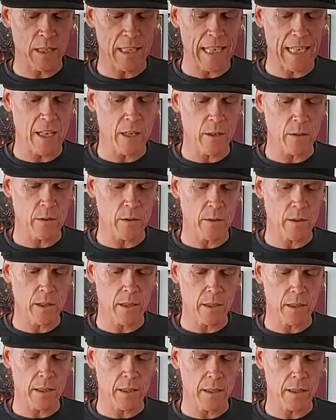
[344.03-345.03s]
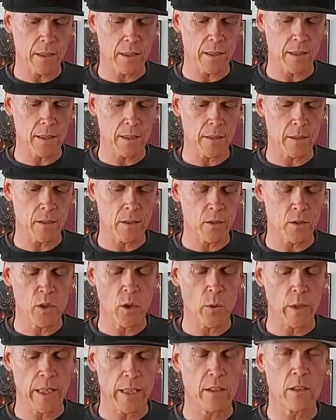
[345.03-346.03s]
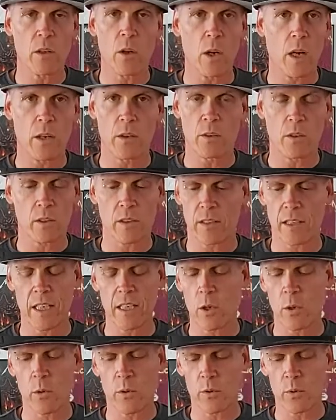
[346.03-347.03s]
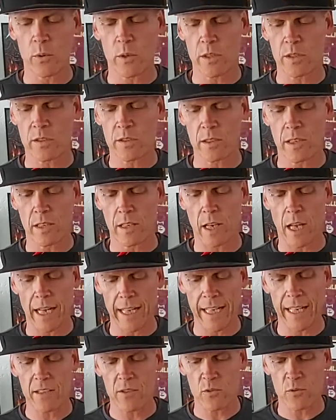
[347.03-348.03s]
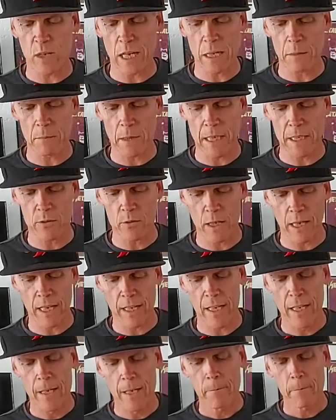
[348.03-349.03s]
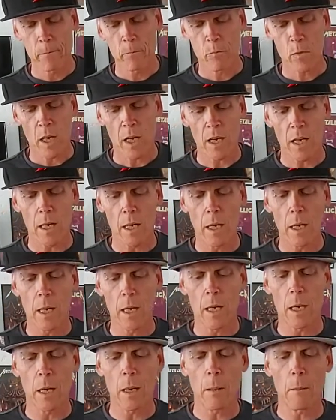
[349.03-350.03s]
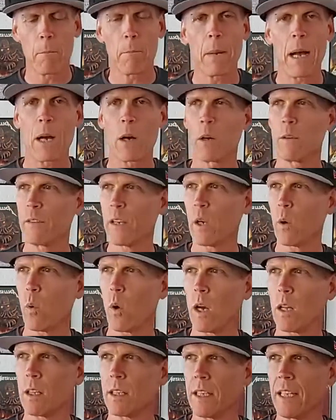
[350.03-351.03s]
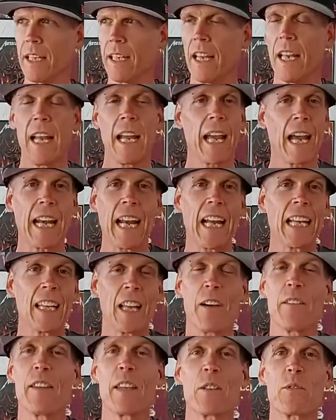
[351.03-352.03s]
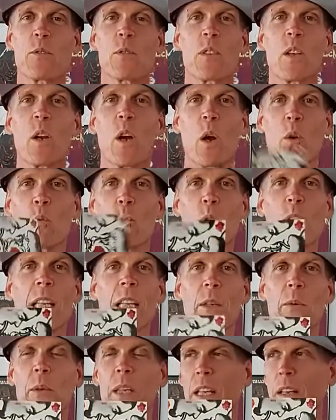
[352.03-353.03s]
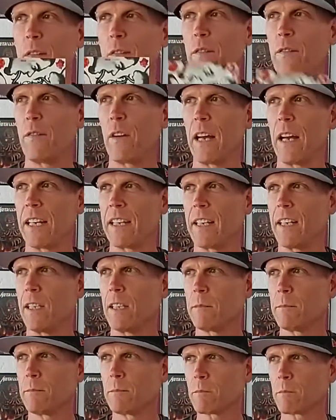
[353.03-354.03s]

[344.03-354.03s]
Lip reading: now, I can go through this, I guess, track by track. Power of Equality, and I love, this was a really, really fun